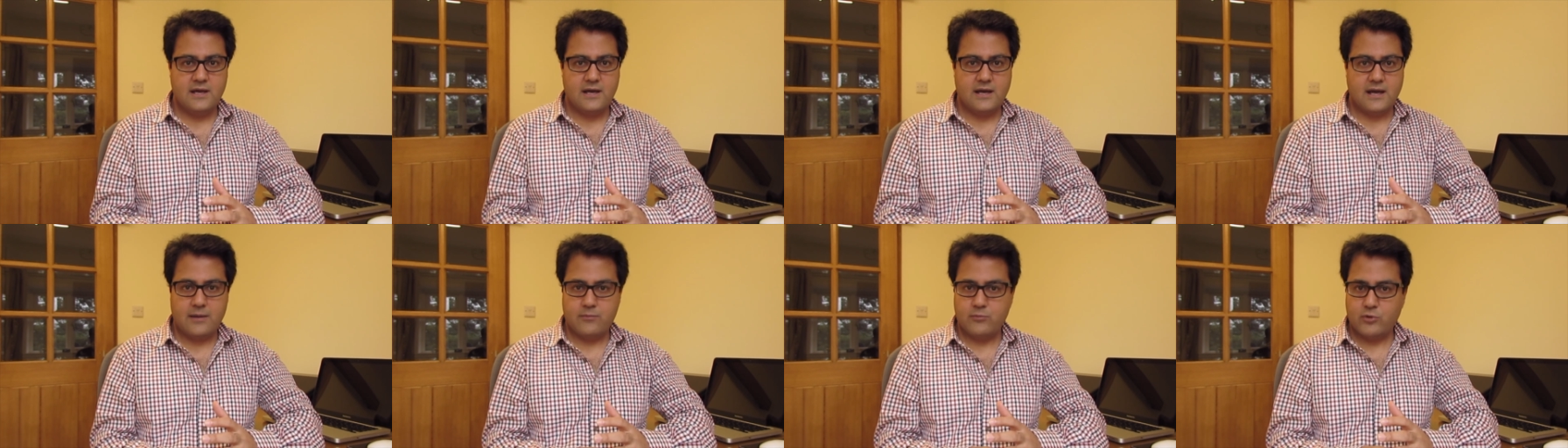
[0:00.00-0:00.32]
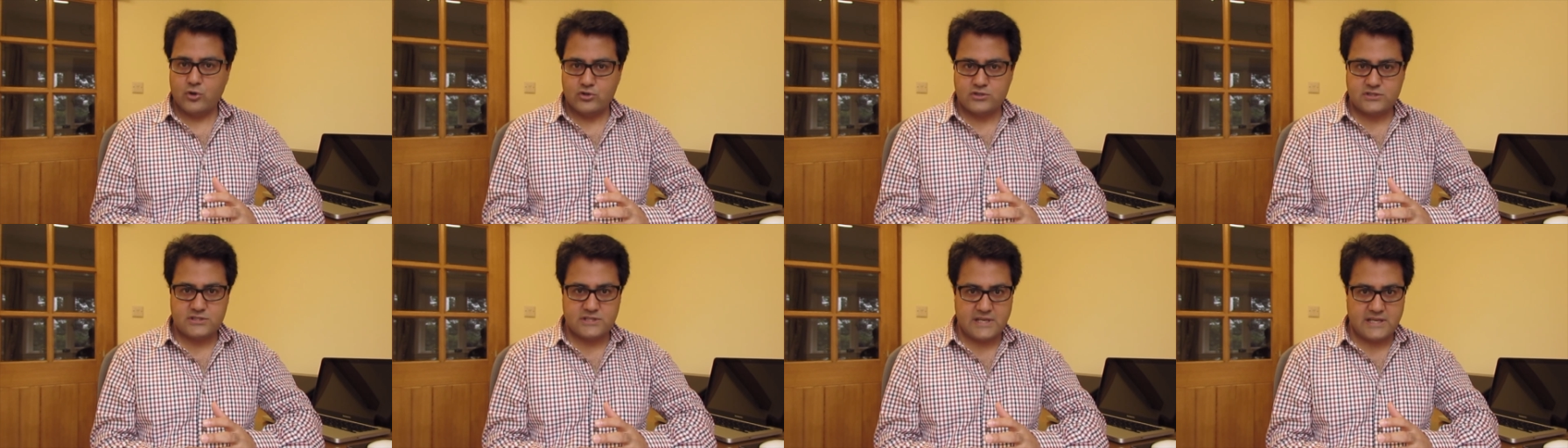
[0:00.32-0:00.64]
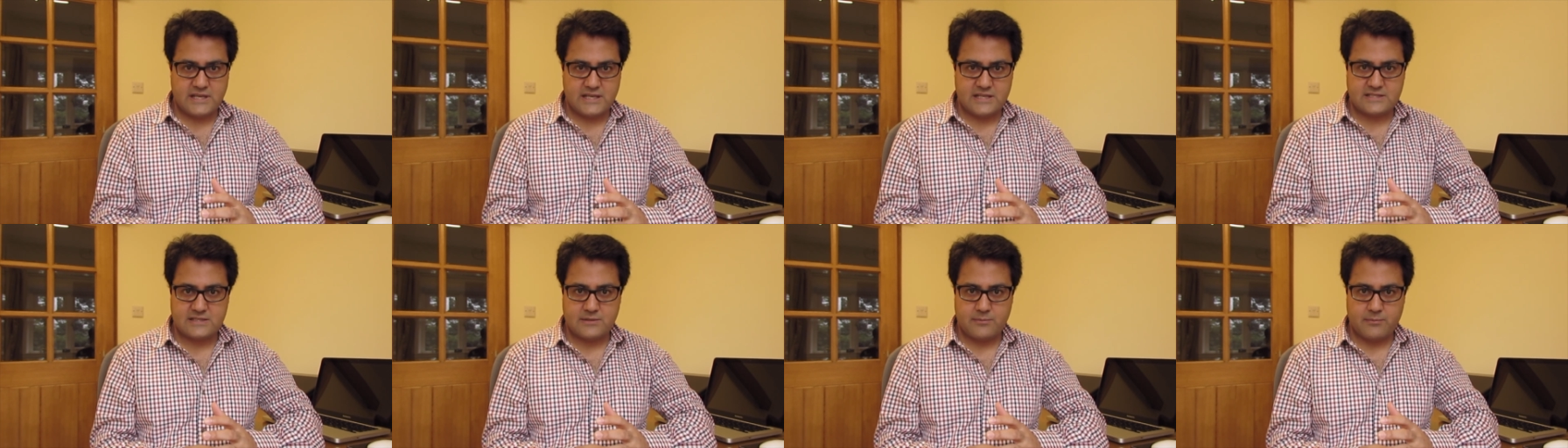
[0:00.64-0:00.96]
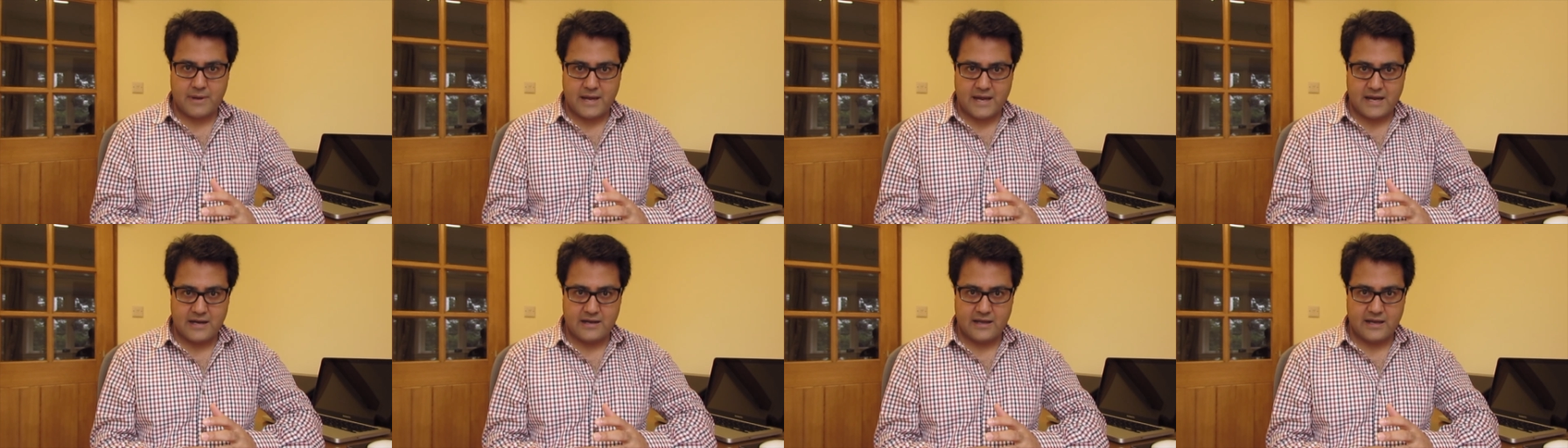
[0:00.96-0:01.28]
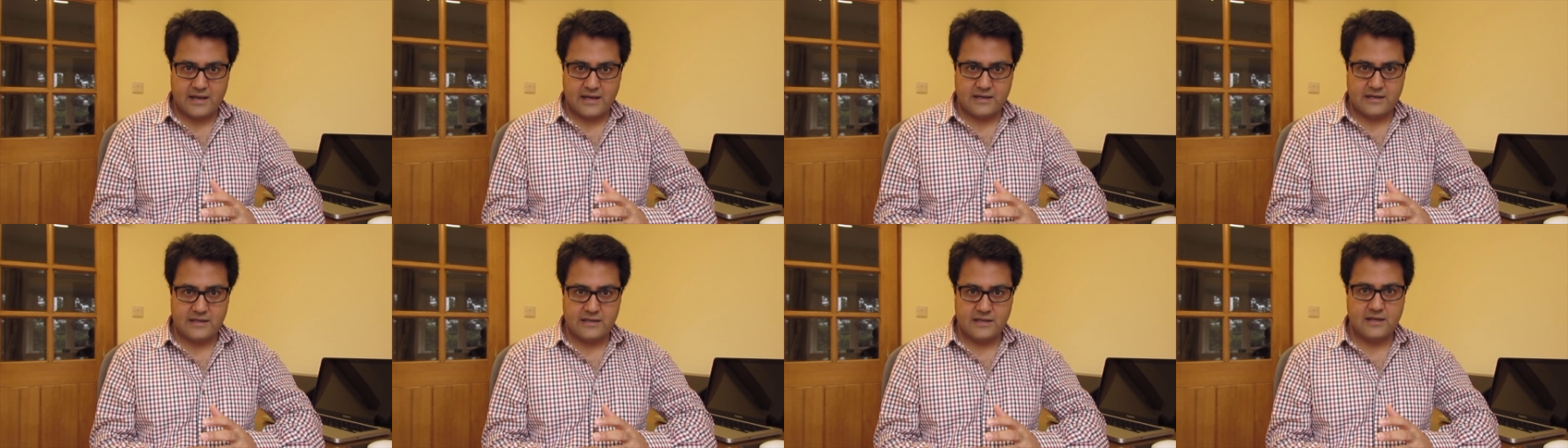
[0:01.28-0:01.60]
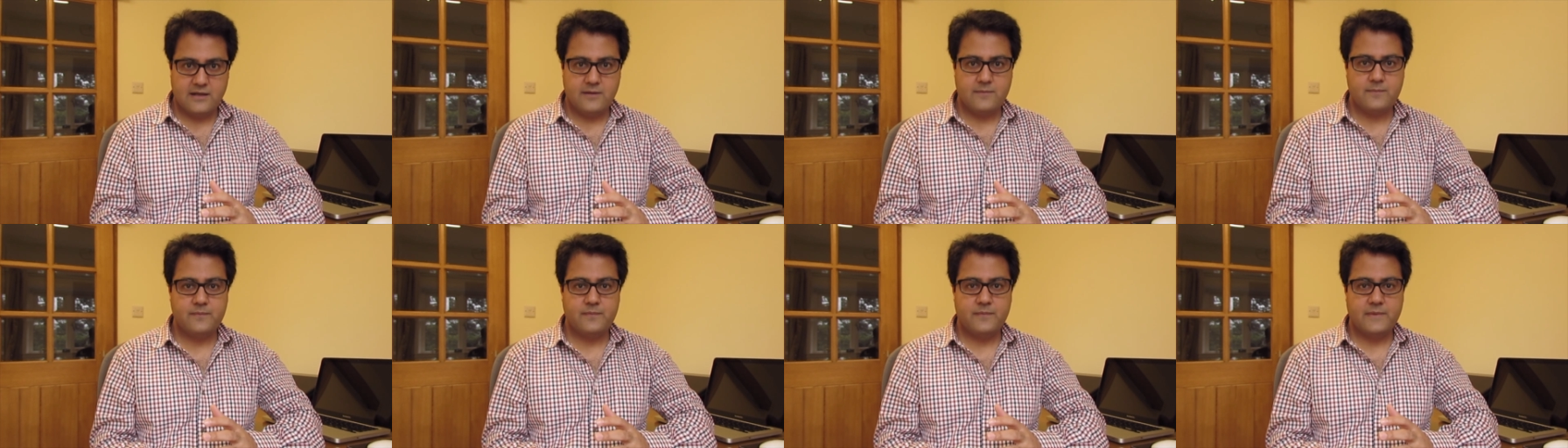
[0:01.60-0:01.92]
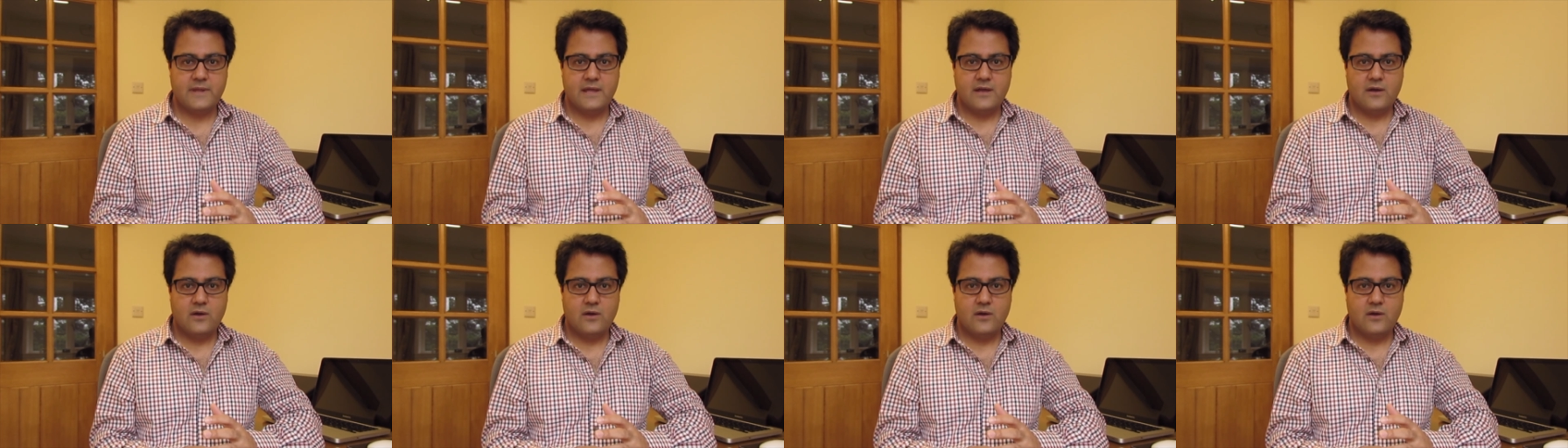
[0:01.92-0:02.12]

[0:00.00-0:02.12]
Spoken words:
I'm not saying it's a bad idea.